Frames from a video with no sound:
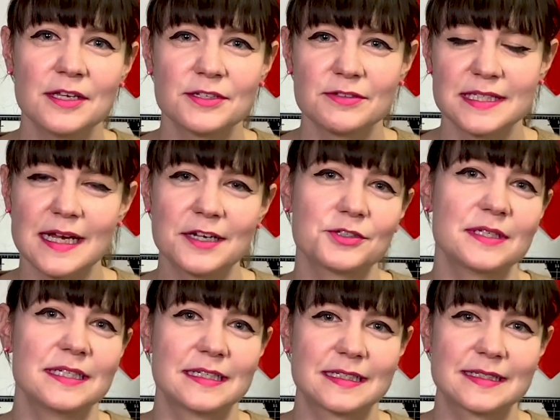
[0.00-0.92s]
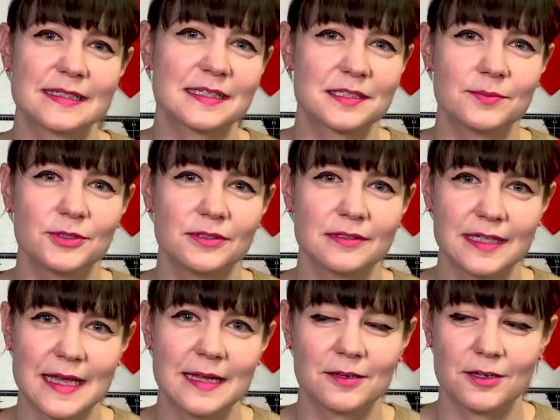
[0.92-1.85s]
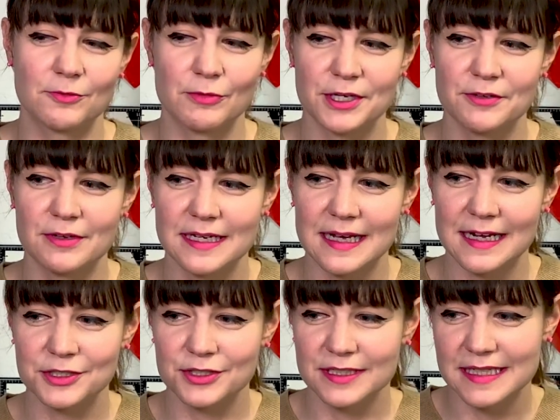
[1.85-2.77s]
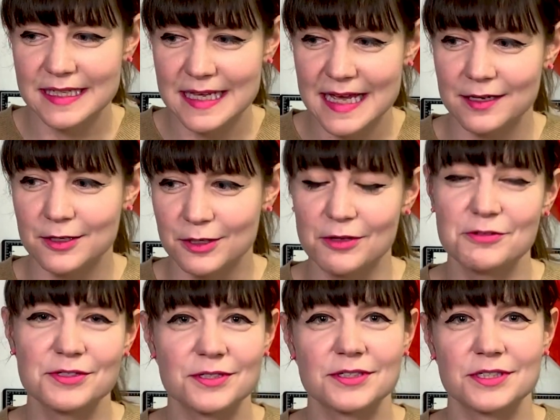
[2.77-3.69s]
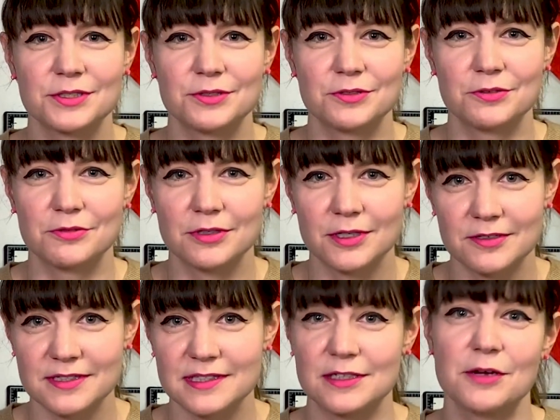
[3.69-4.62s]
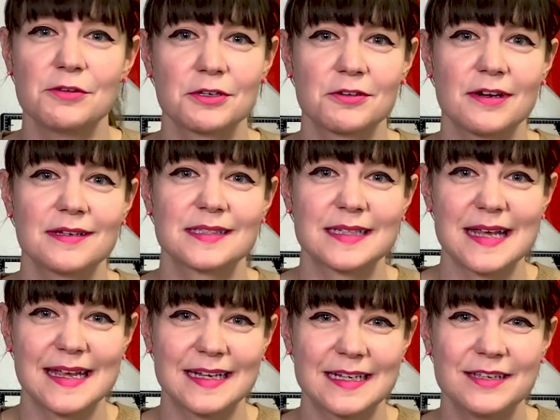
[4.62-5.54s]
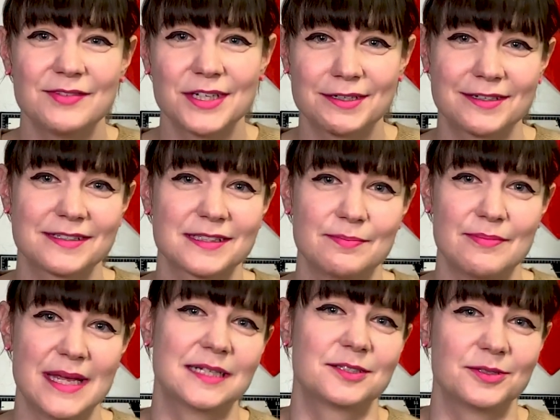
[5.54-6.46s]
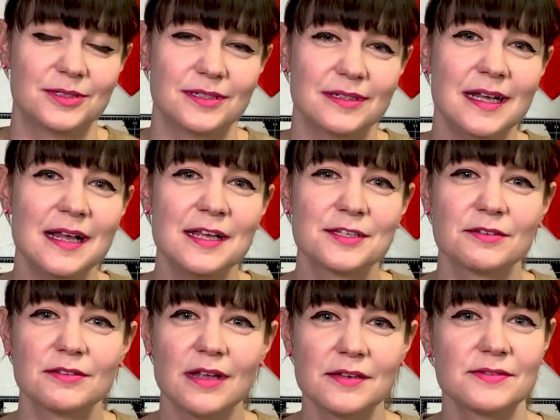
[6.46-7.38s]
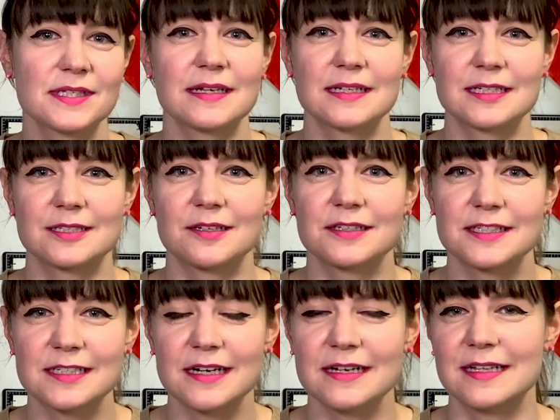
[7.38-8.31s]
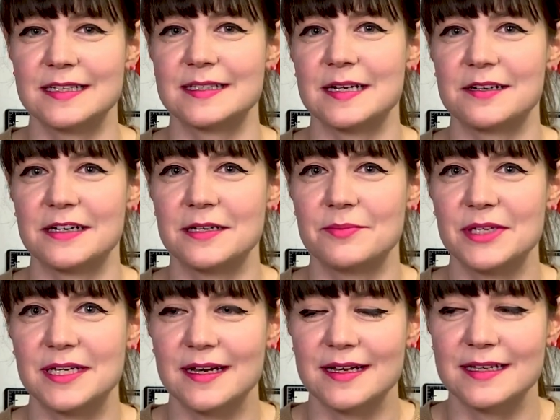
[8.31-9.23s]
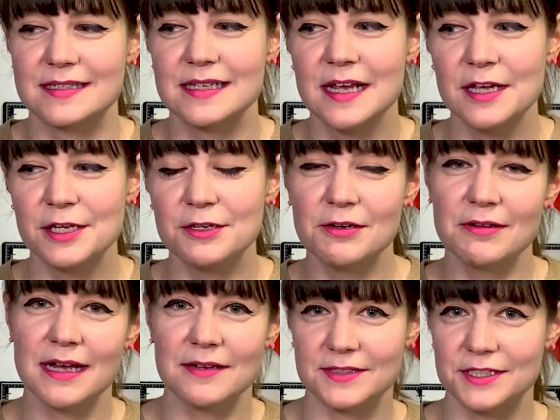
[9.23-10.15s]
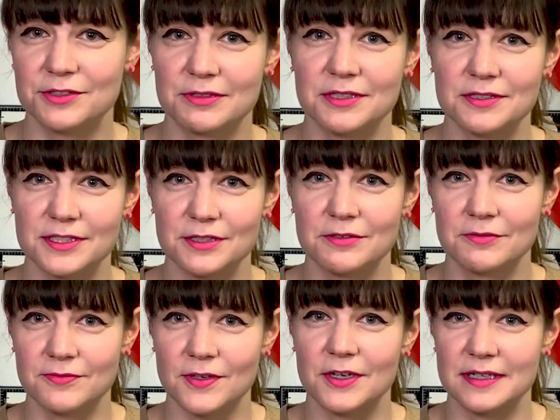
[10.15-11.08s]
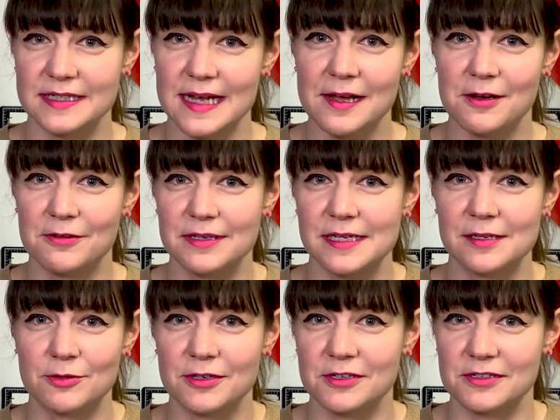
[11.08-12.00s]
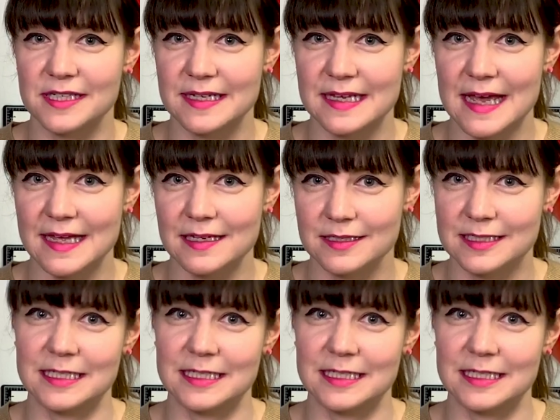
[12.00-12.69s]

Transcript: So it's actually an accessible layer where you can actually get closer to Earth's lower crust and even Earth's mantle. So a lot of scientists are studying this area because you don't have to drill so far down in order to get